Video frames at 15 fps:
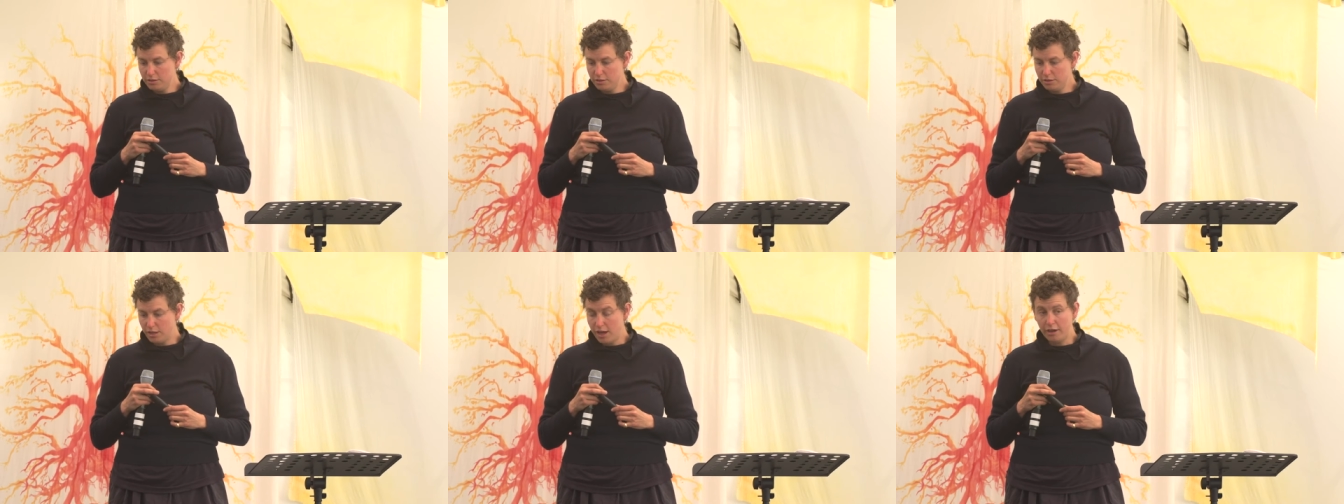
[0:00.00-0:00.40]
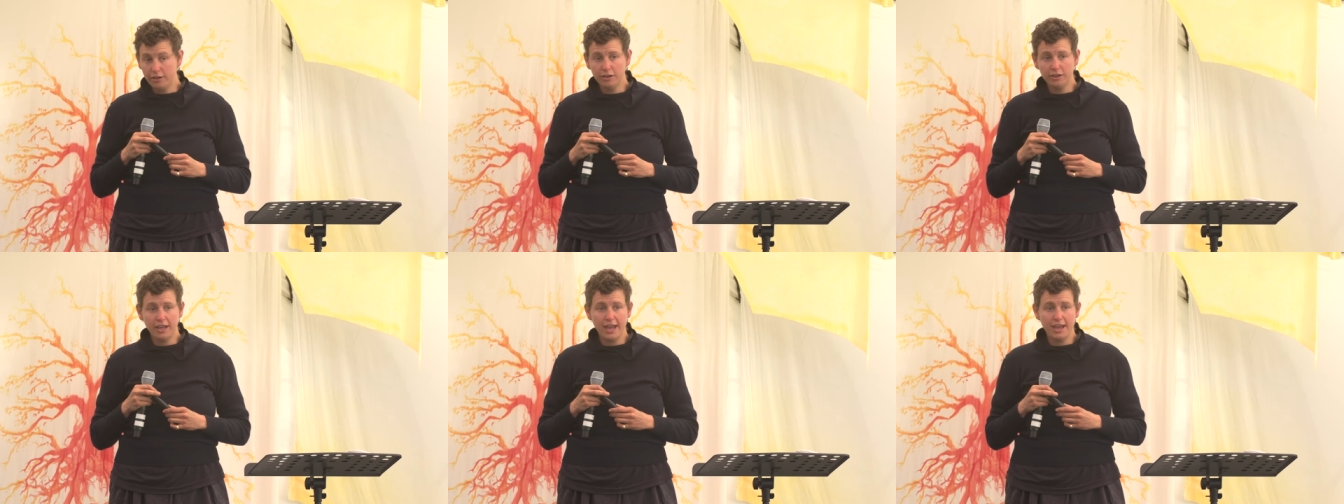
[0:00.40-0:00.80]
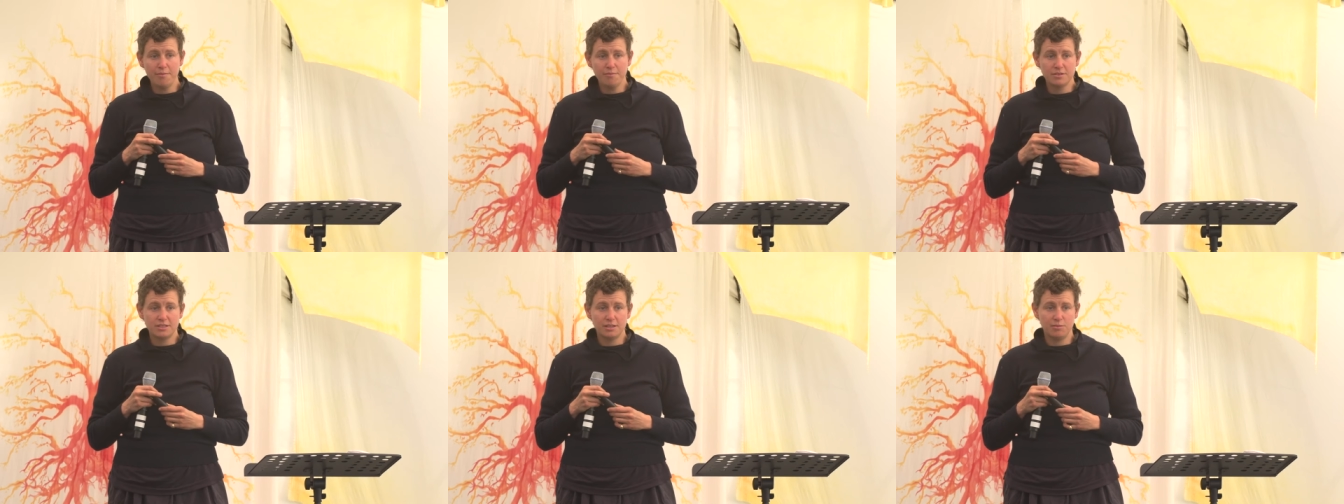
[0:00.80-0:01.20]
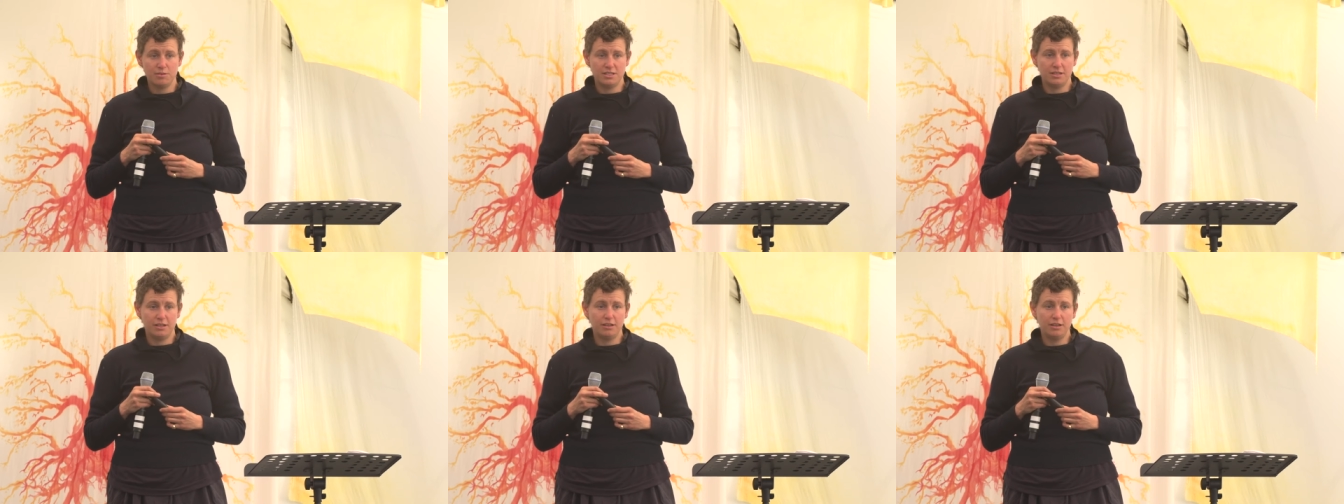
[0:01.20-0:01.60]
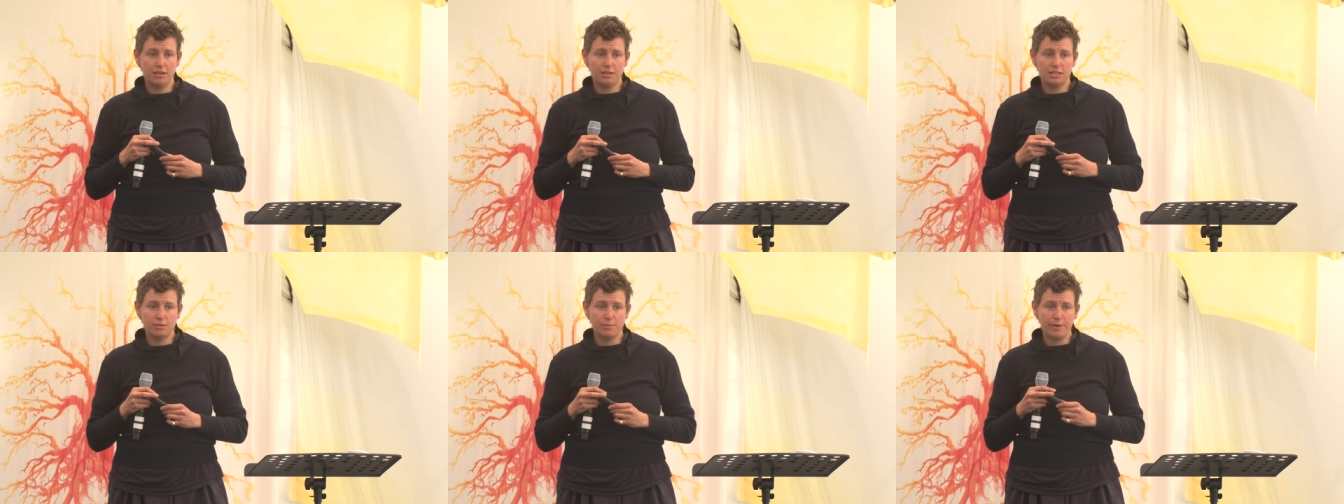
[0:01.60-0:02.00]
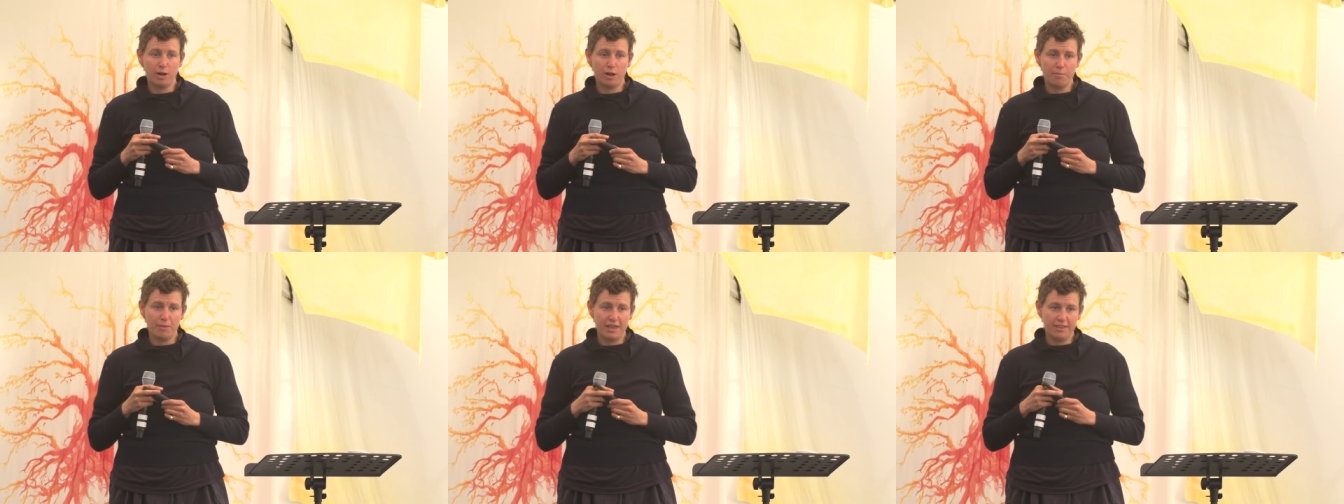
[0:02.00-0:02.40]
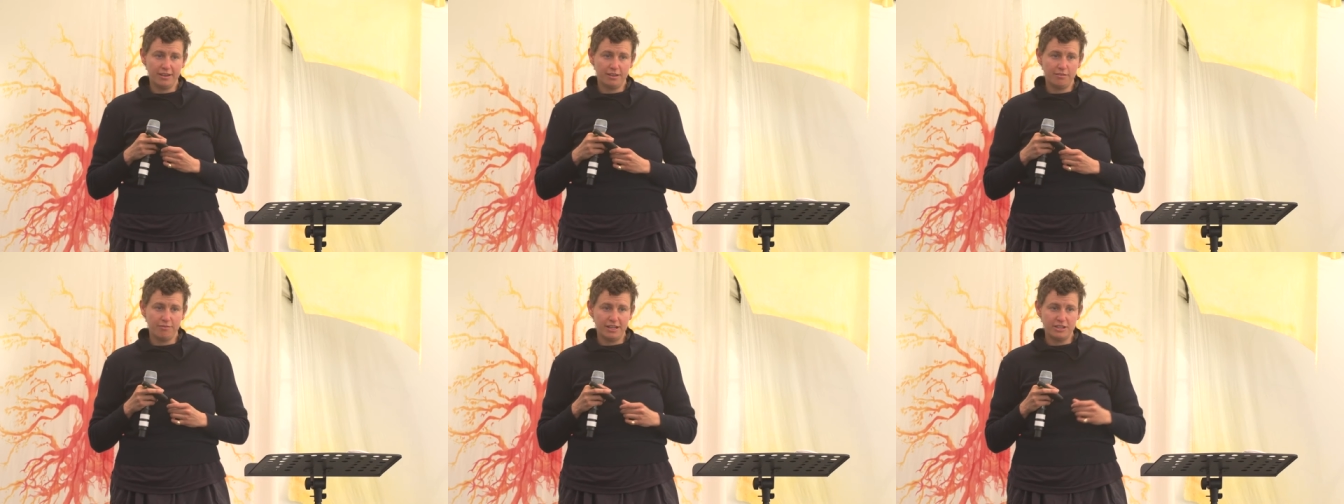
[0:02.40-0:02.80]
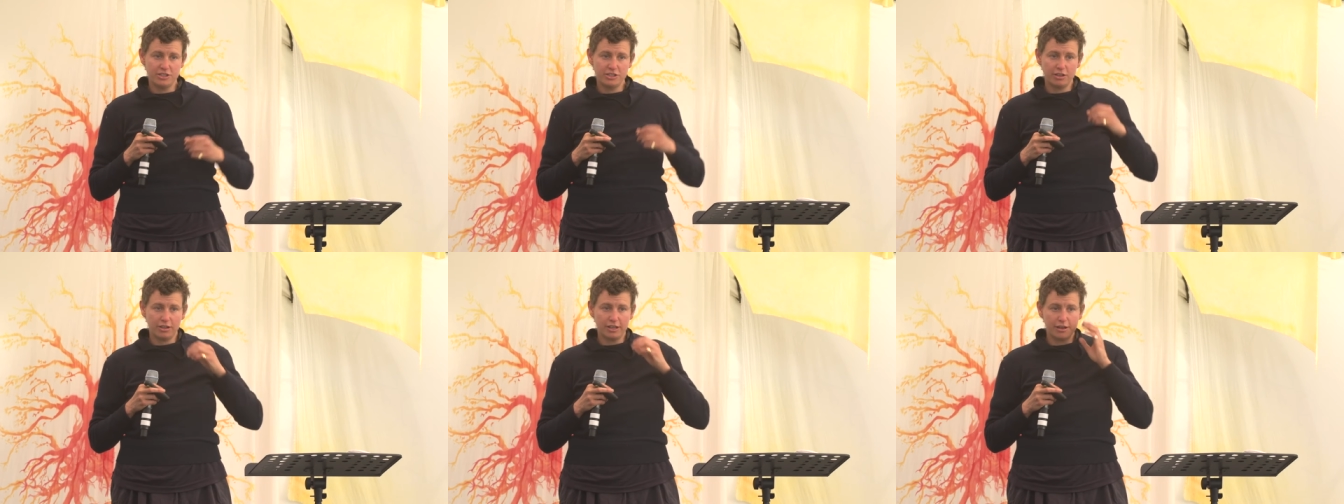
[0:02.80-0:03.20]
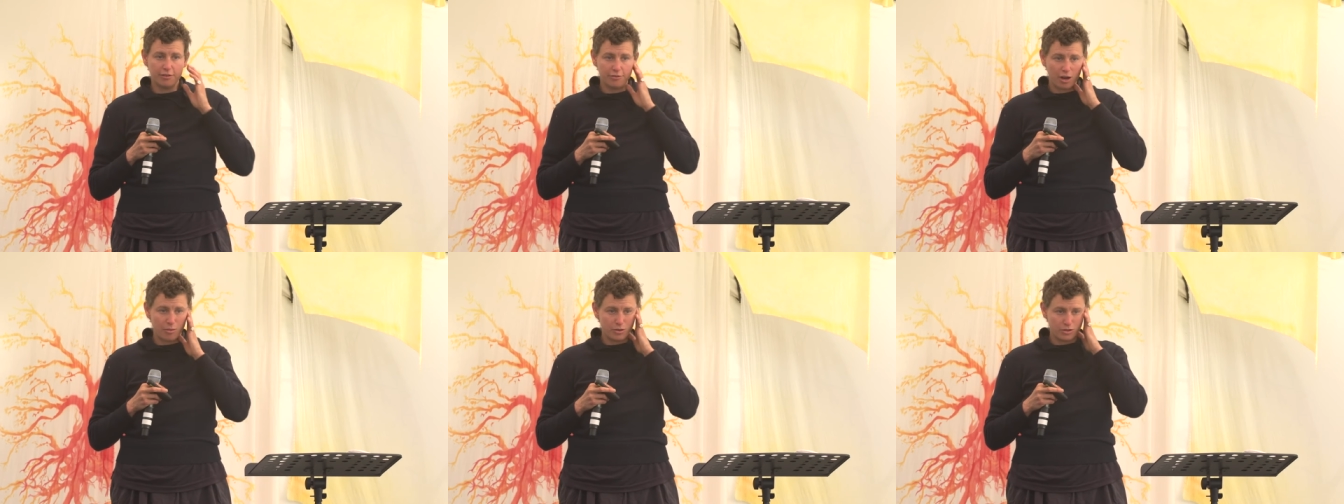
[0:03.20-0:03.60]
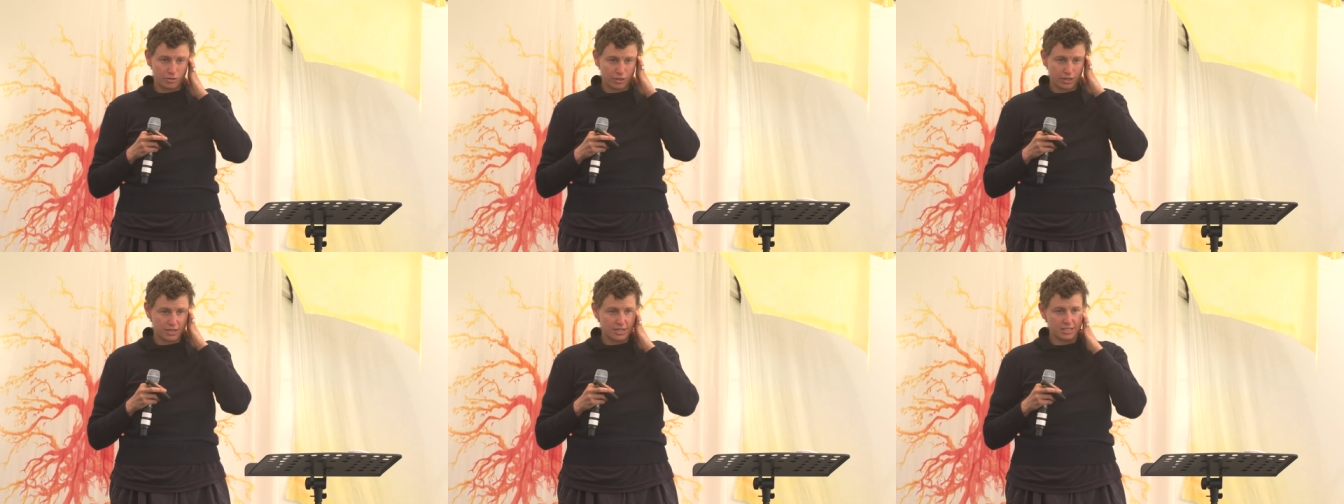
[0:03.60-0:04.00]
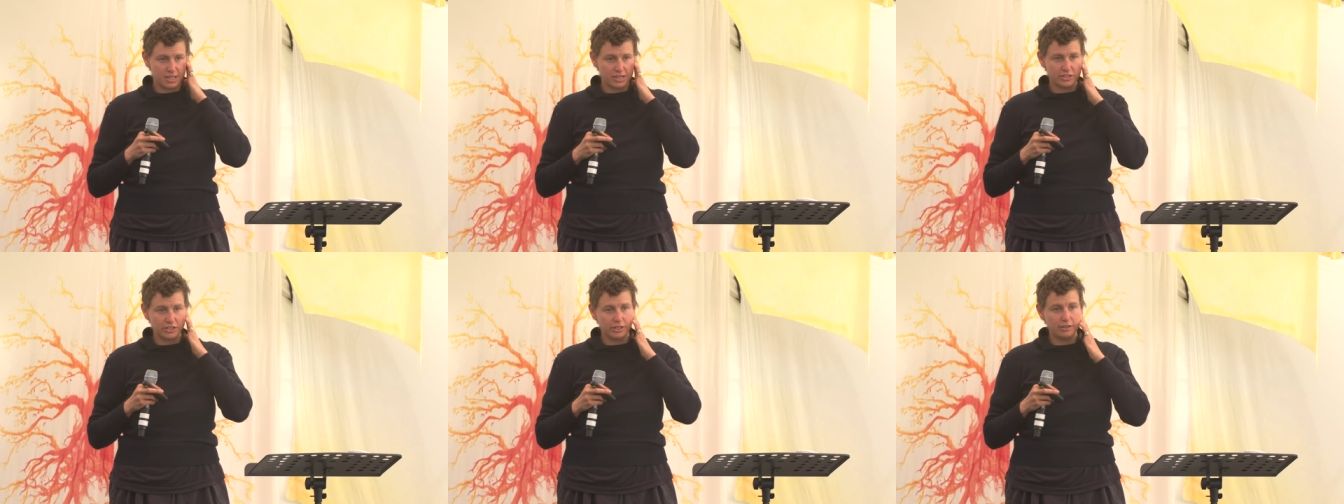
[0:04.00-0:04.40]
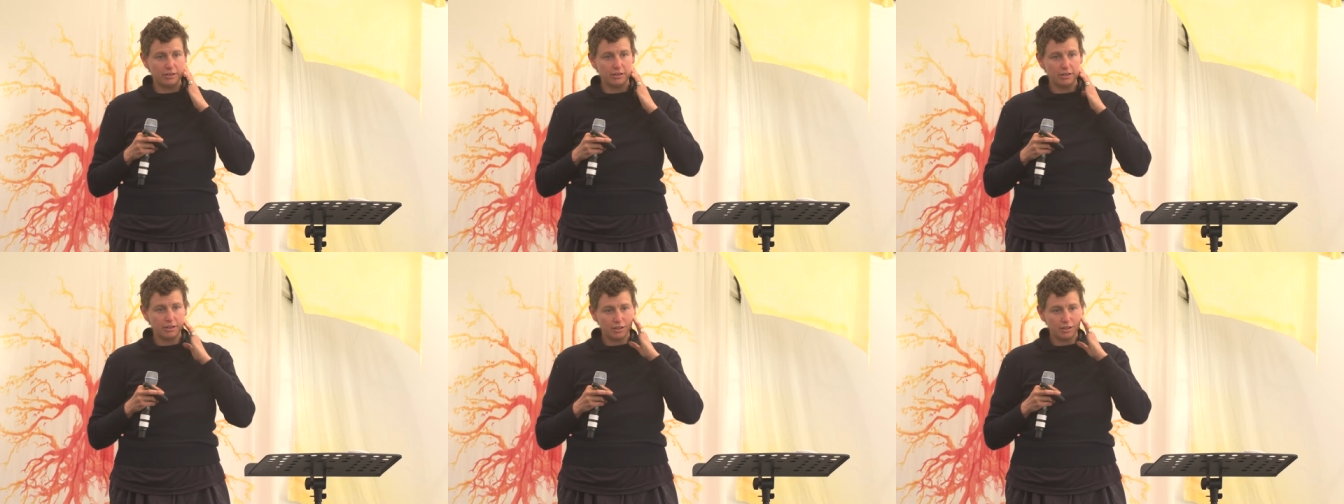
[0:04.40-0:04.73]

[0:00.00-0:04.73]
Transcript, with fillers: the Hunger Games. It was a, it's put on by the Conventional Young Farmers Organization.